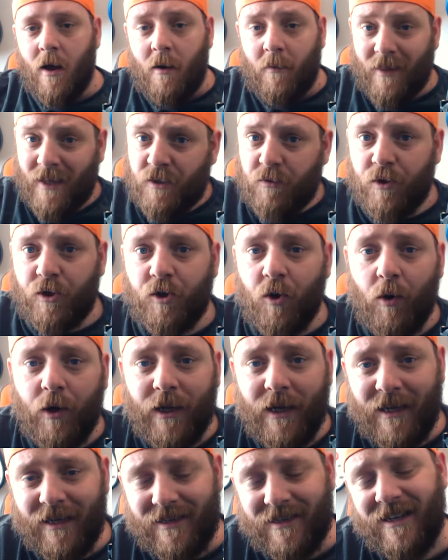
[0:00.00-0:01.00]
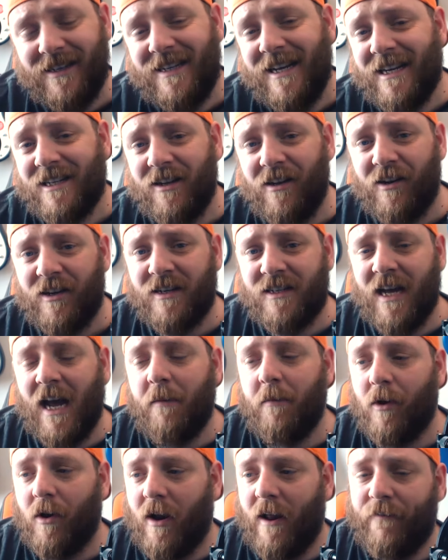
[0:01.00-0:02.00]
Well, that's what zoning is, and it takes a lot of
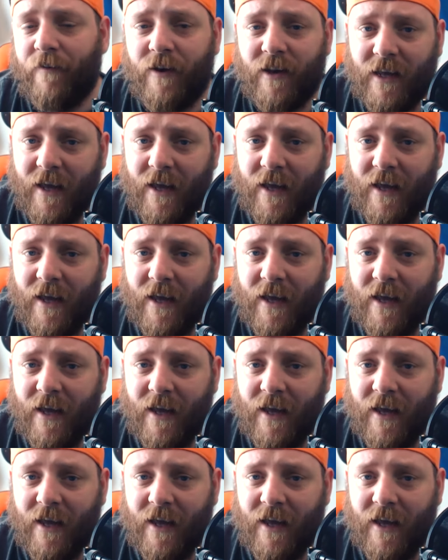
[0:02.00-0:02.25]
time and a lot of effort to